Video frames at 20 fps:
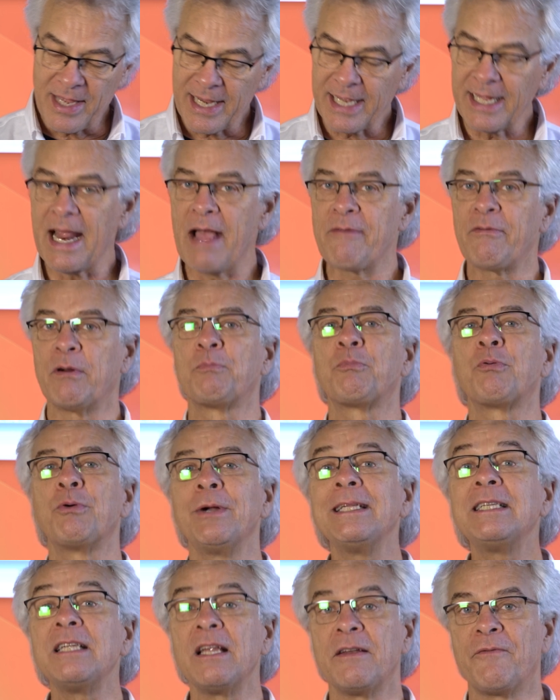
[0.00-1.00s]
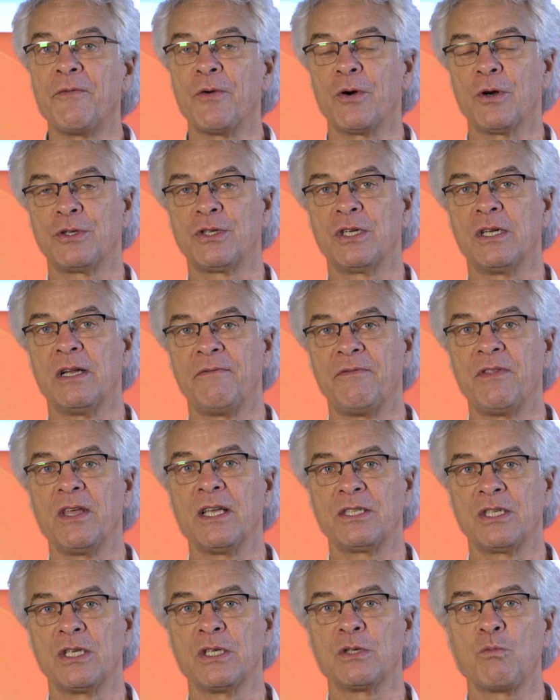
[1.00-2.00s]
they can have a printed version of
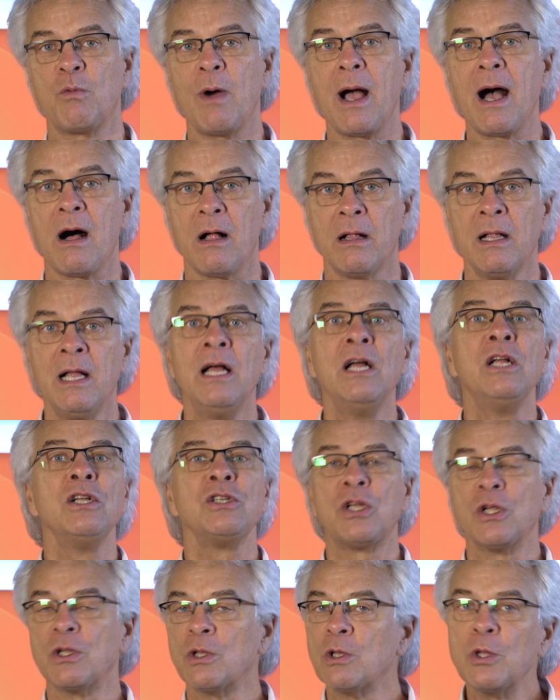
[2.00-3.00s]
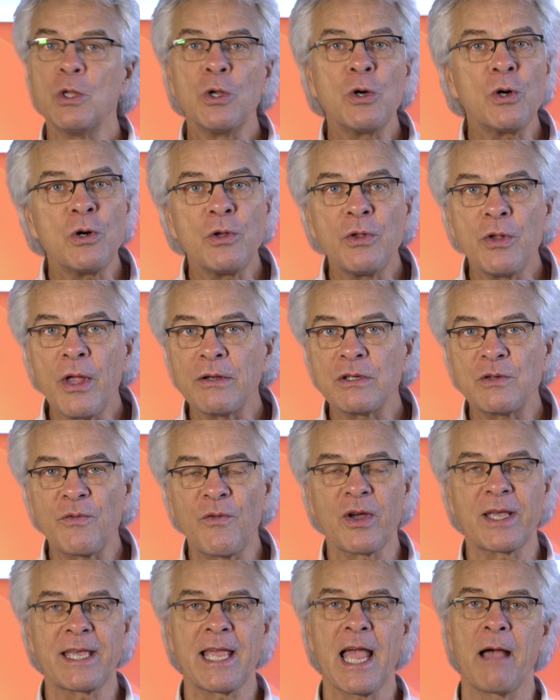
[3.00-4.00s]
this as well to learn those
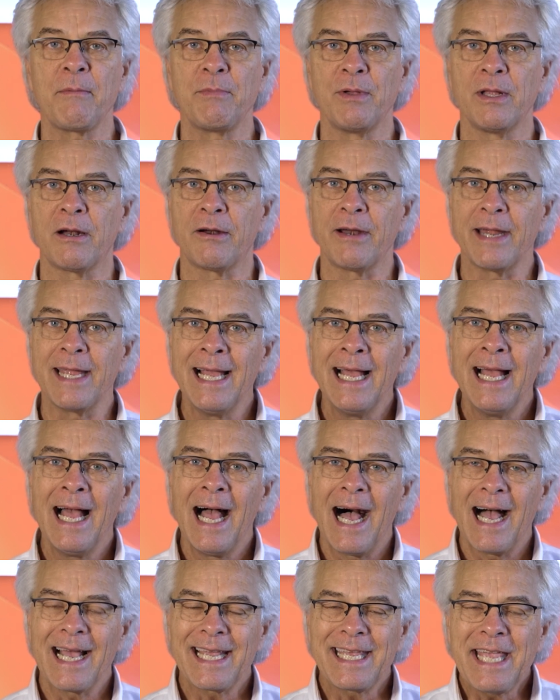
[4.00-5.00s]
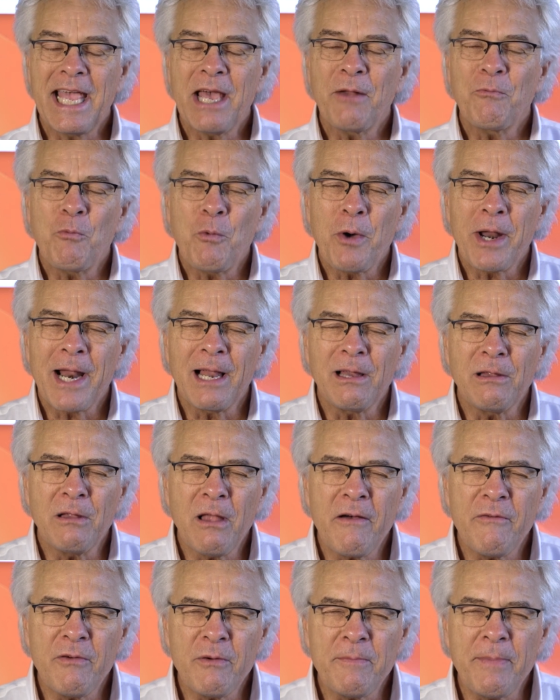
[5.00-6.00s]
vocabulary. Again, what I
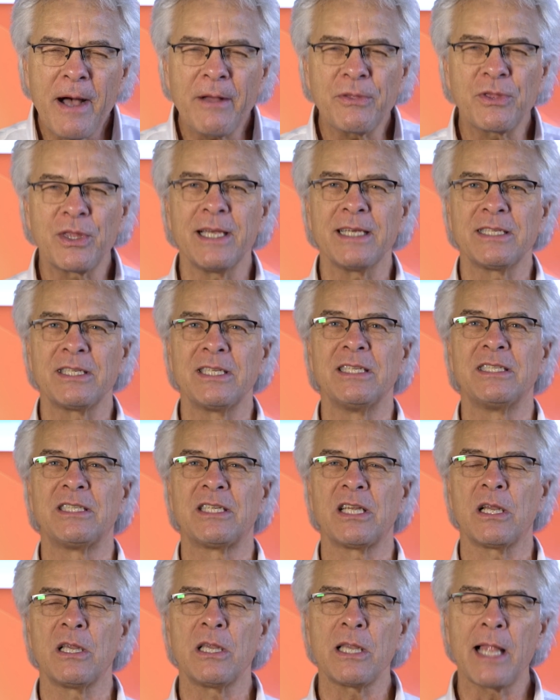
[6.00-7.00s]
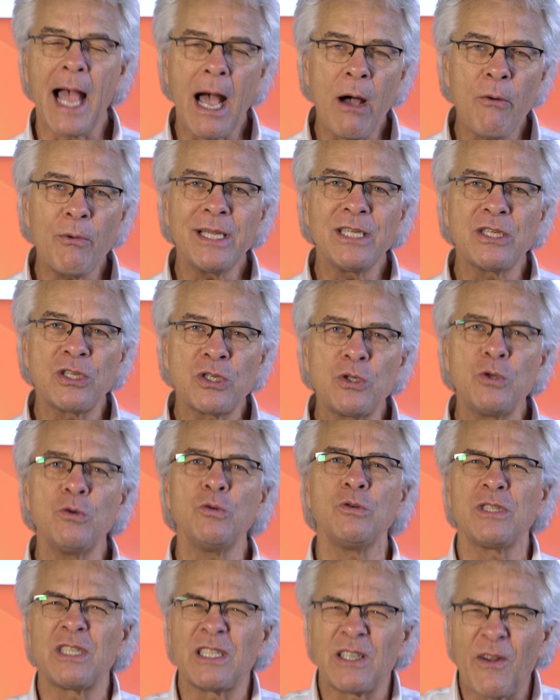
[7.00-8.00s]
love about this, it's allowing
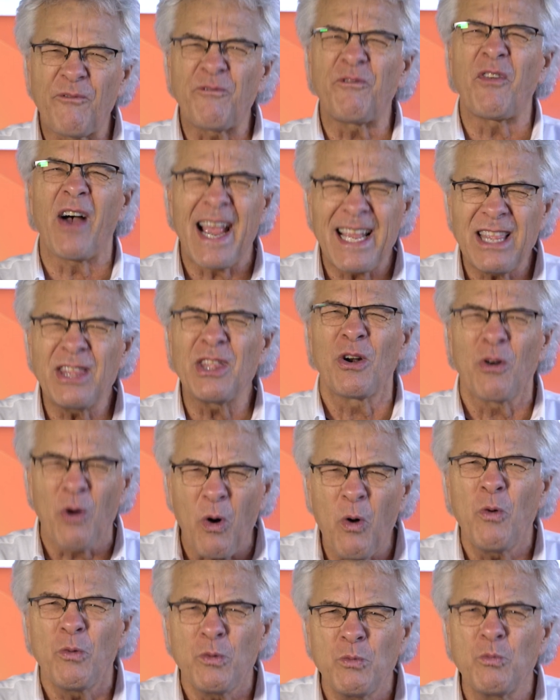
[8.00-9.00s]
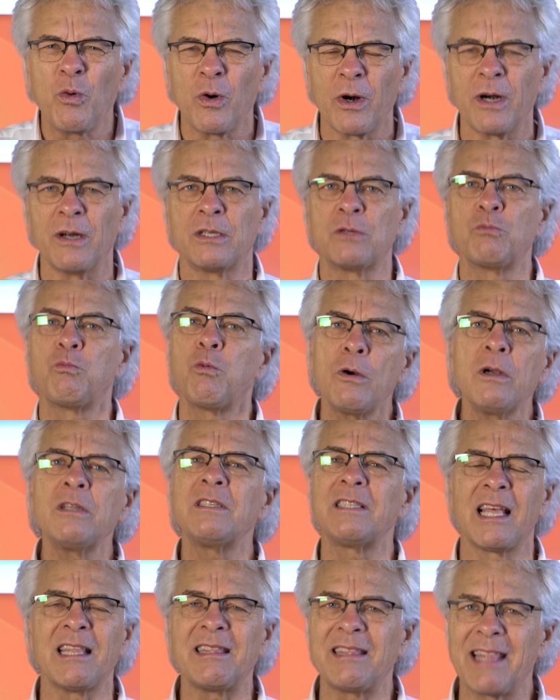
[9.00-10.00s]
students to find their own words
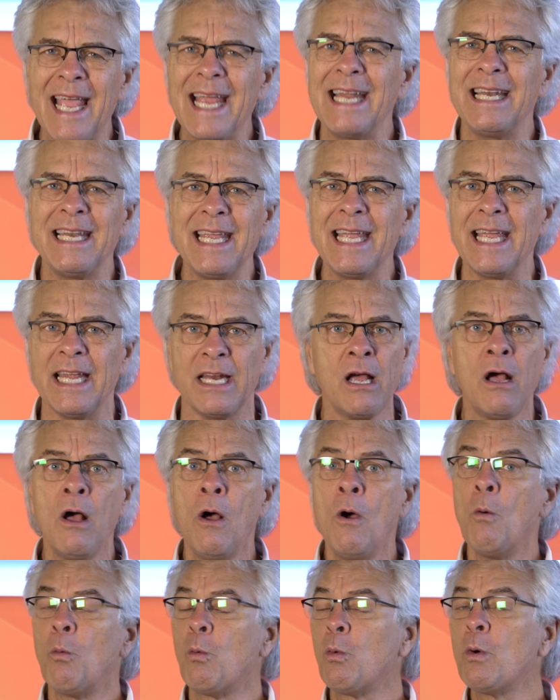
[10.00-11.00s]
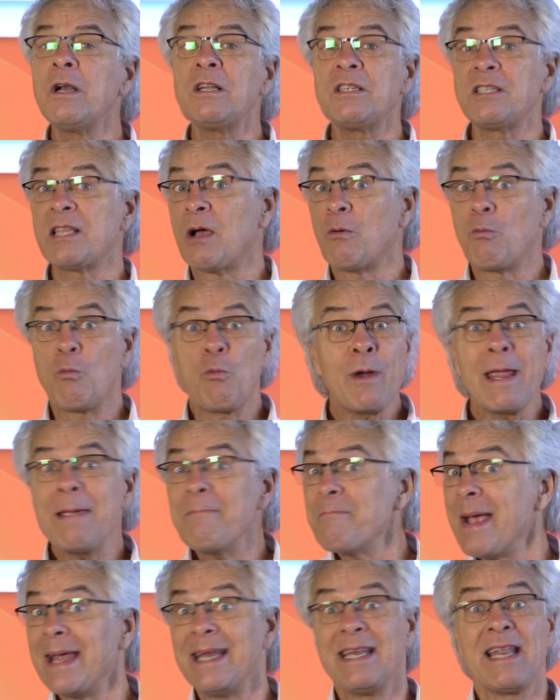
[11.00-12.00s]
that they need, words that we
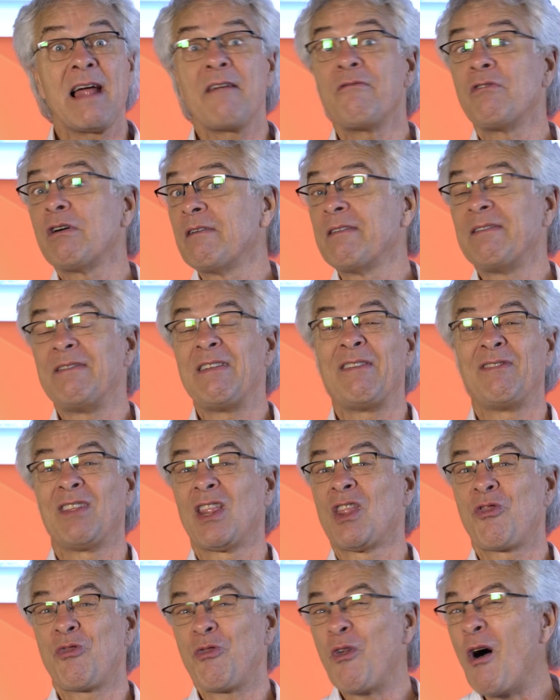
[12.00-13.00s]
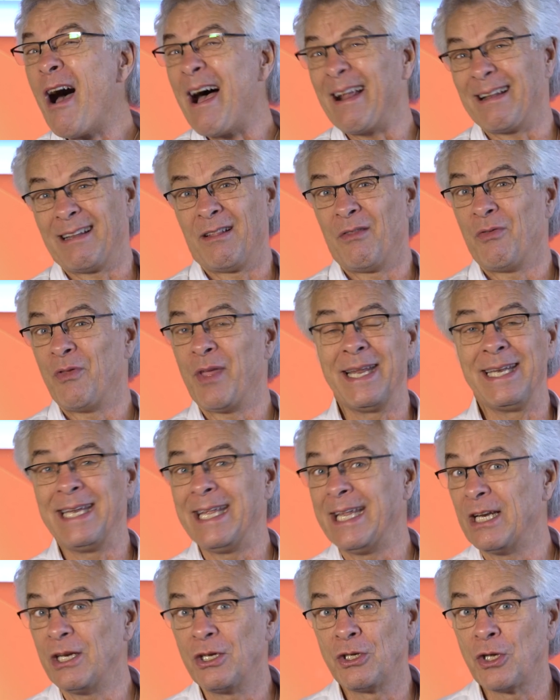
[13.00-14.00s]
may never have even thought they
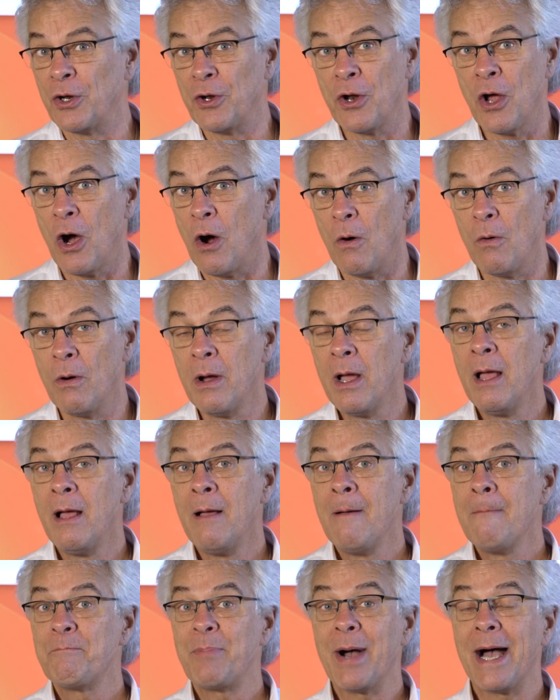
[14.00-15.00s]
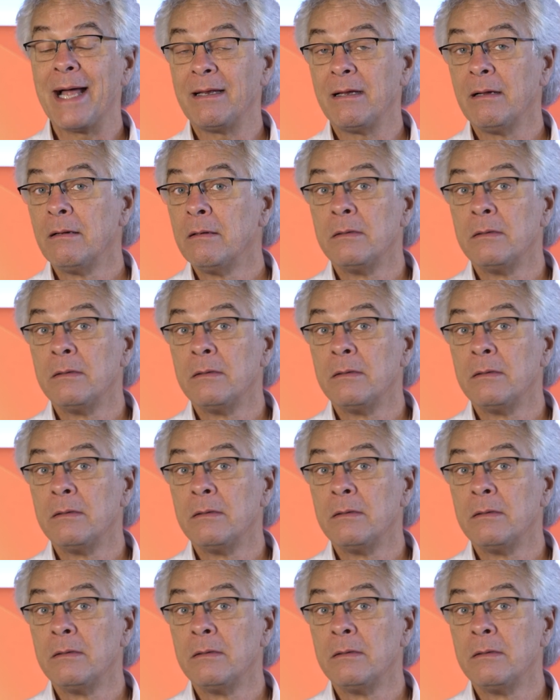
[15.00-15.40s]
needed to know, but